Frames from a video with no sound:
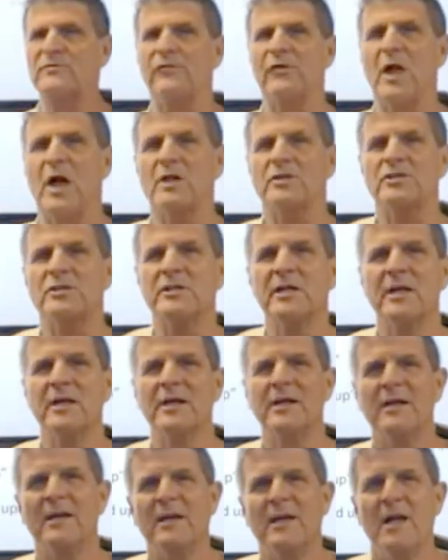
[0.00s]
was flushed
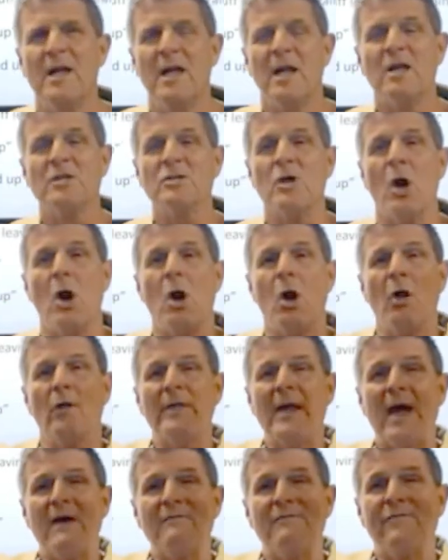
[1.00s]
because all
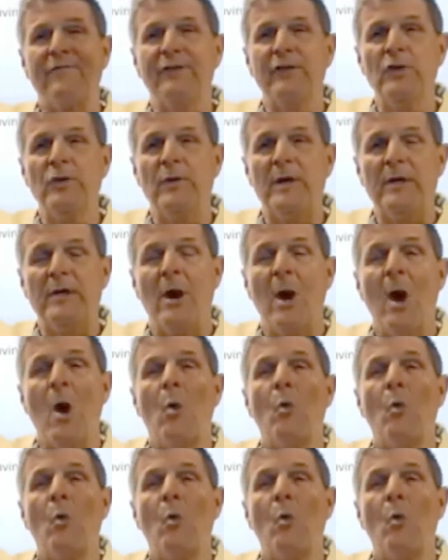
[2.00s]
that fluid